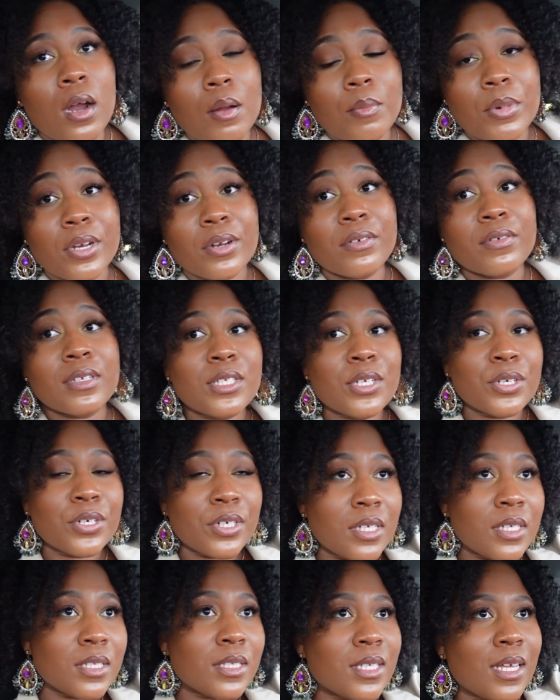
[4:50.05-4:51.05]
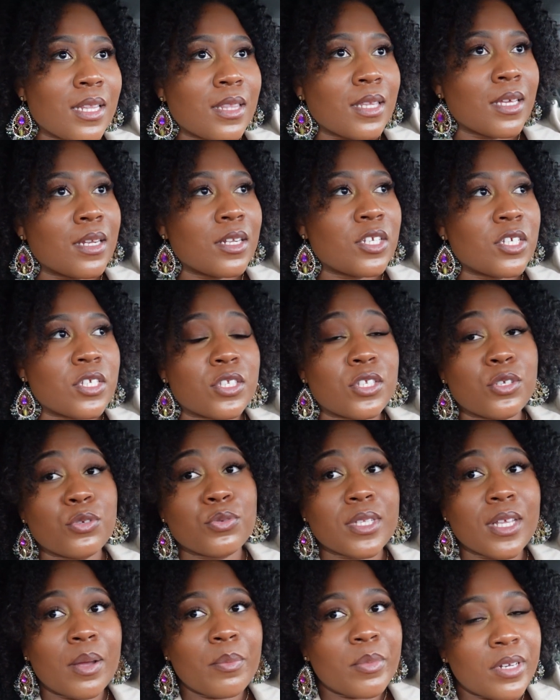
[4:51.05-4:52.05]
I'm gonna return it and then just
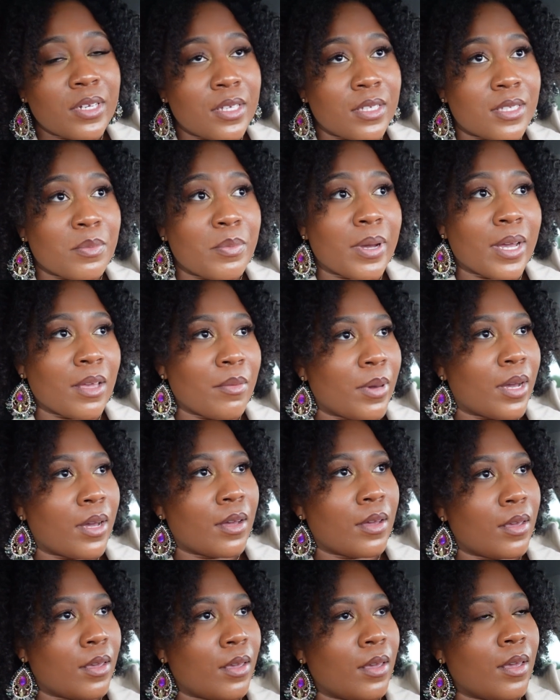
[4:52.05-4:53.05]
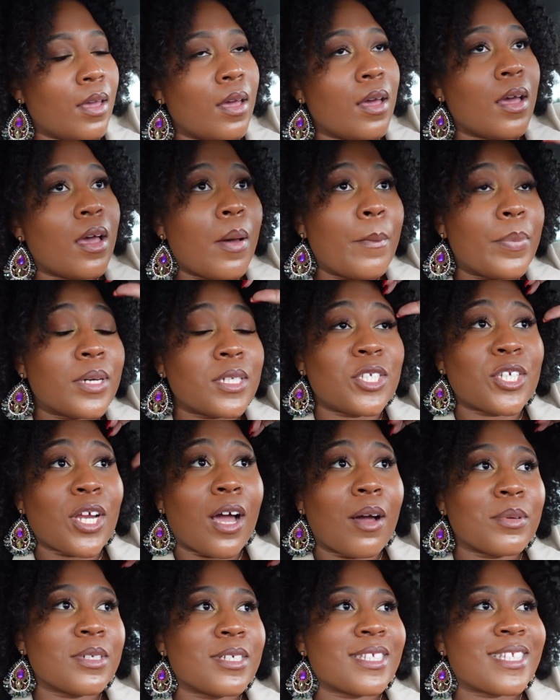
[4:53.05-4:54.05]
use that money to buy my
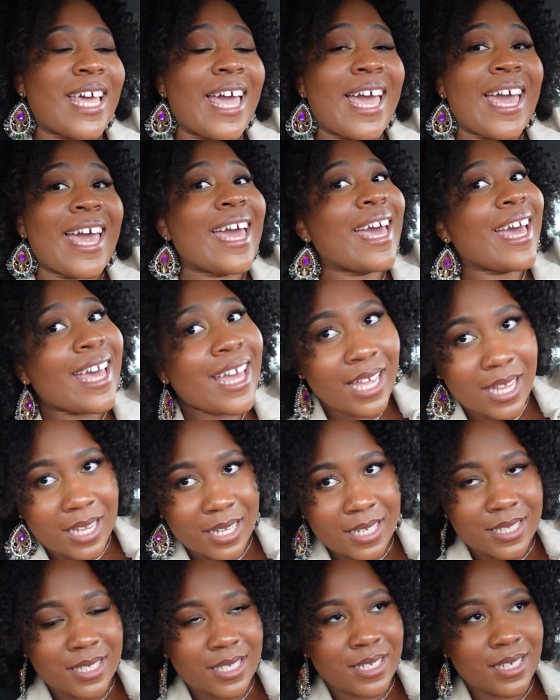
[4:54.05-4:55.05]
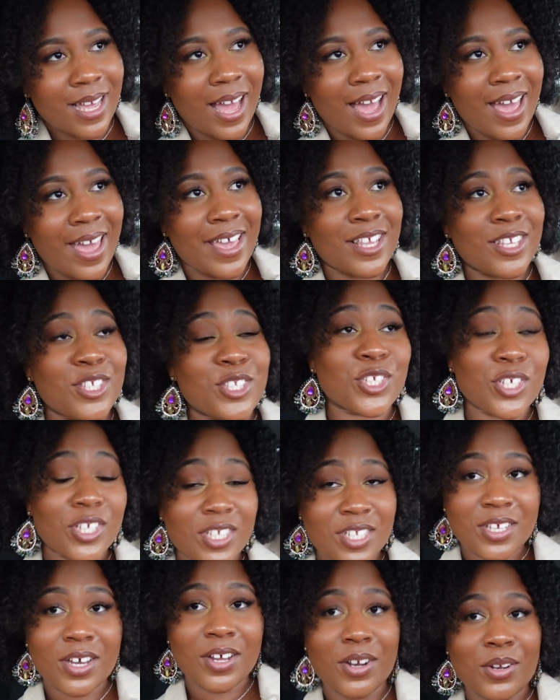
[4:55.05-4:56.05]
pajamas. And I
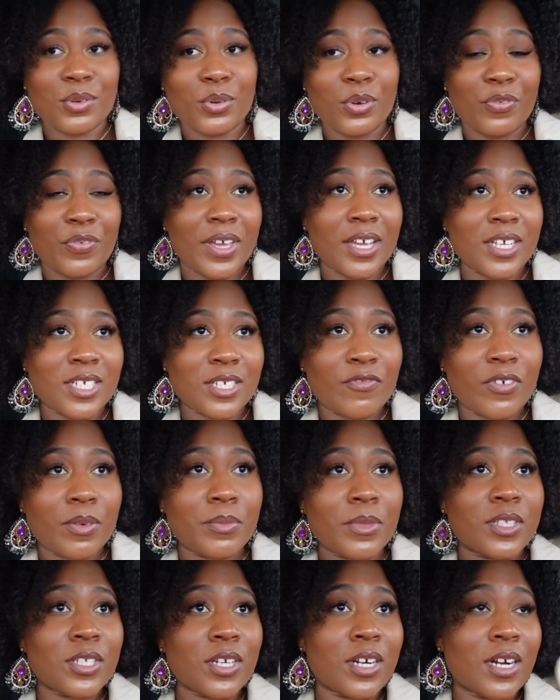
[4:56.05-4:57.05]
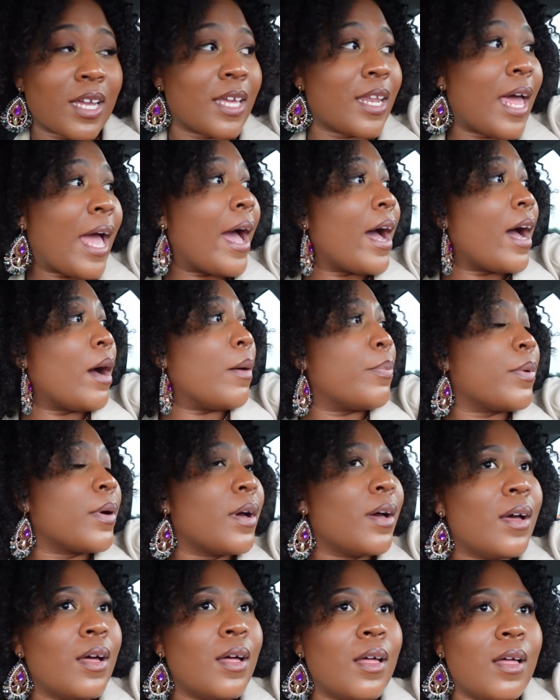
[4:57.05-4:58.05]
just got a notification from the Target app
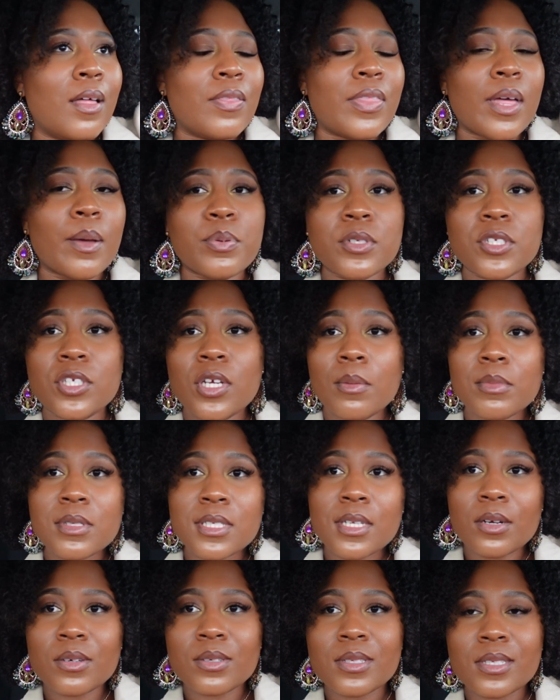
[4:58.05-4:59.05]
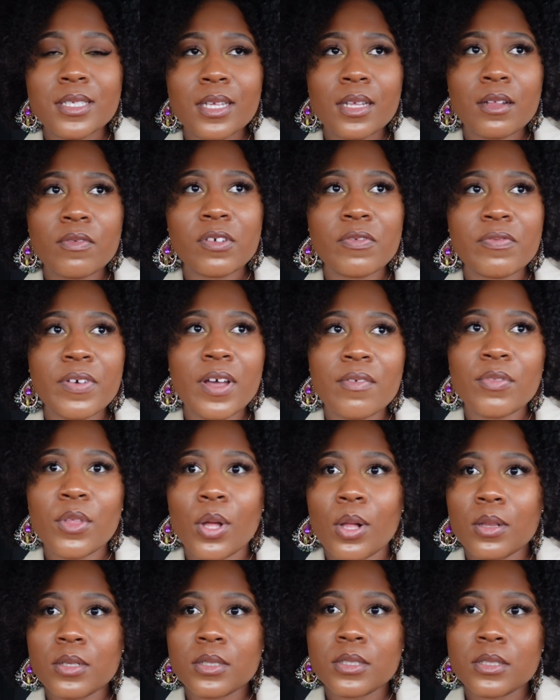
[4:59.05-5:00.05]
that pajamas are on sale for
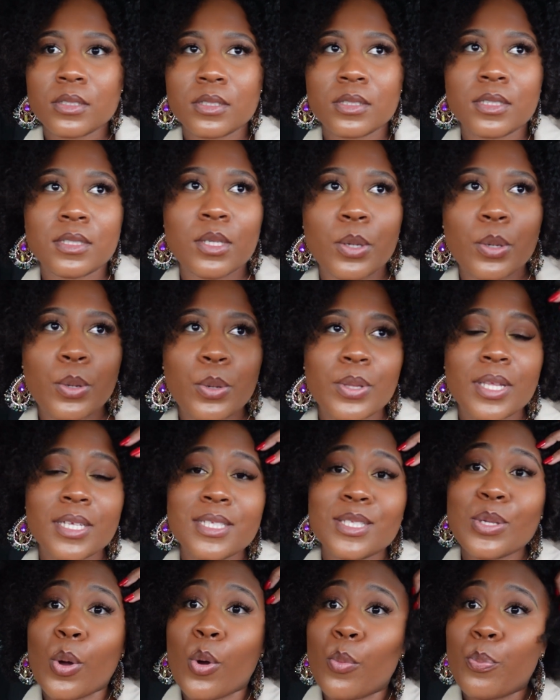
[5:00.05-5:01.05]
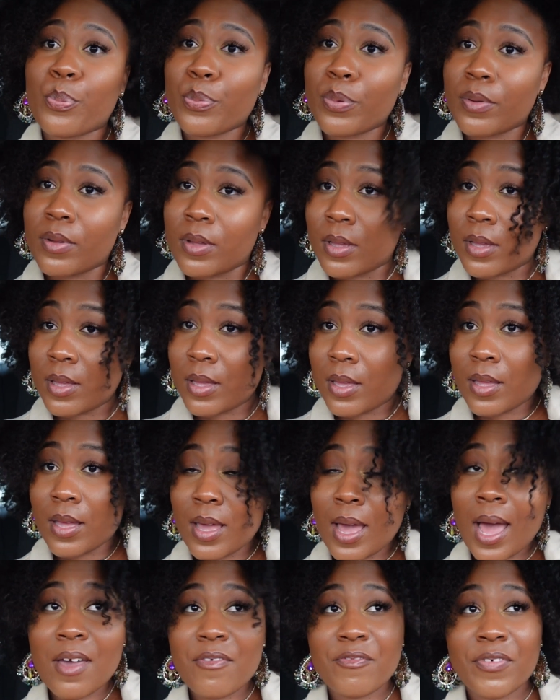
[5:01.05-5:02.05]
$5, so let's hope
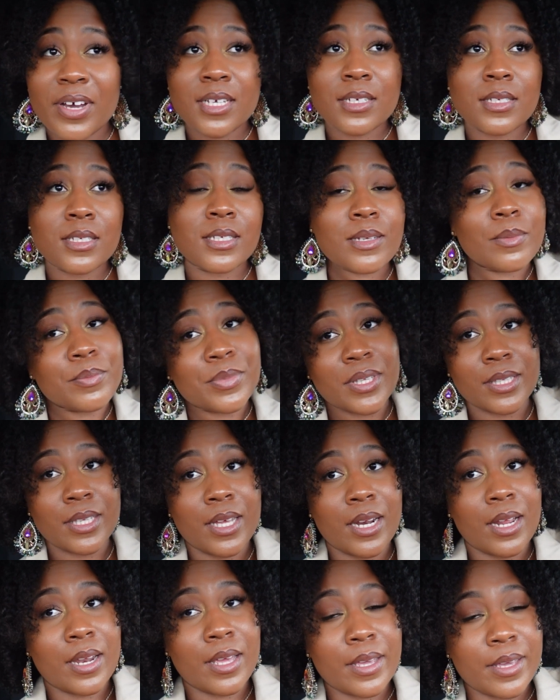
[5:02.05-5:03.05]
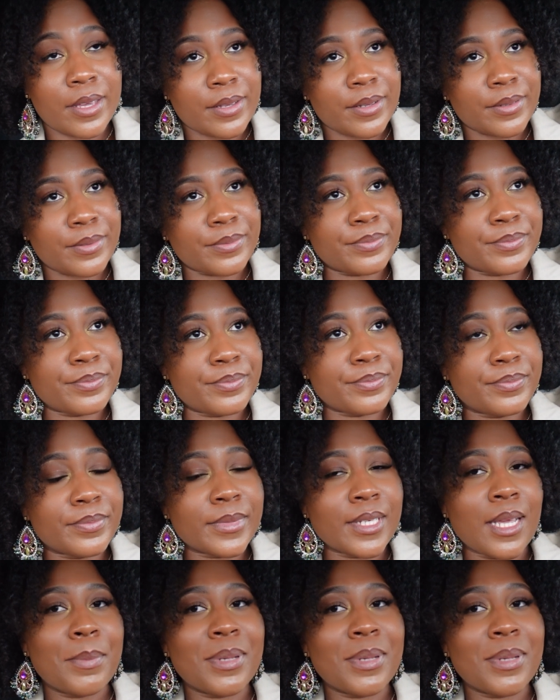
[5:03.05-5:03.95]
I find something that I like.